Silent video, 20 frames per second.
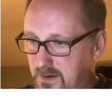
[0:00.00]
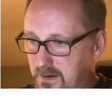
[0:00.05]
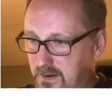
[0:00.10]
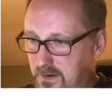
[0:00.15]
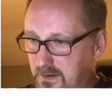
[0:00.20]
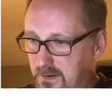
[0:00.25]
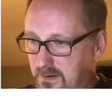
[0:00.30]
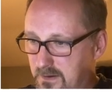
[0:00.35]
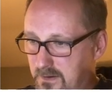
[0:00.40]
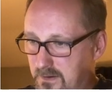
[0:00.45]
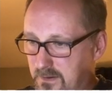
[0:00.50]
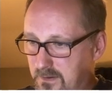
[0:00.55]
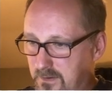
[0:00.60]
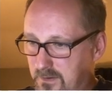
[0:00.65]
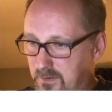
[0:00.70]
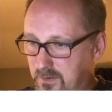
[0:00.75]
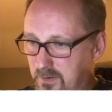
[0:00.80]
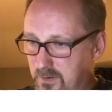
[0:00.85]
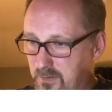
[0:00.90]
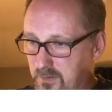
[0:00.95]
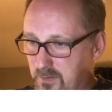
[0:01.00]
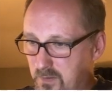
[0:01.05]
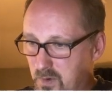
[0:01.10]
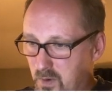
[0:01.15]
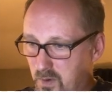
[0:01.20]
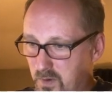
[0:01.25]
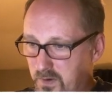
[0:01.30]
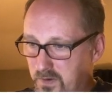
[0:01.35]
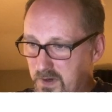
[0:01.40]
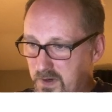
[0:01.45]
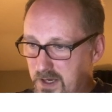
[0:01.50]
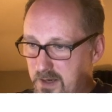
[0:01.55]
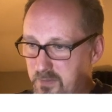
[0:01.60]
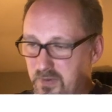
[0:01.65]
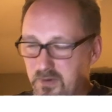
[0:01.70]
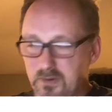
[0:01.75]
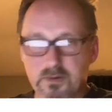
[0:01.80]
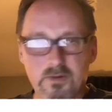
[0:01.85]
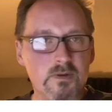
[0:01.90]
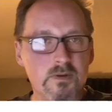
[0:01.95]
is owner type
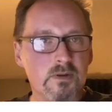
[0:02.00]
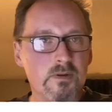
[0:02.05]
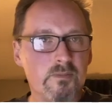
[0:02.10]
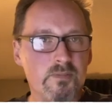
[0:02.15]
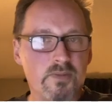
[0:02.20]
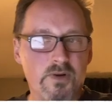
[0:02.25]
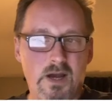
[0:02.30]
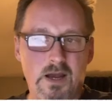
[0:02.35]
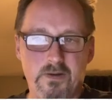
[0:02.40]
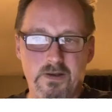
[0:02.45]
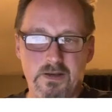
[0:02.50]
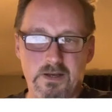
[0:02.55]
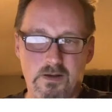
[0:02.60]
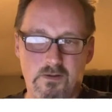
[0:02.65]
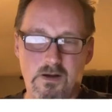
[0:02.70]
private.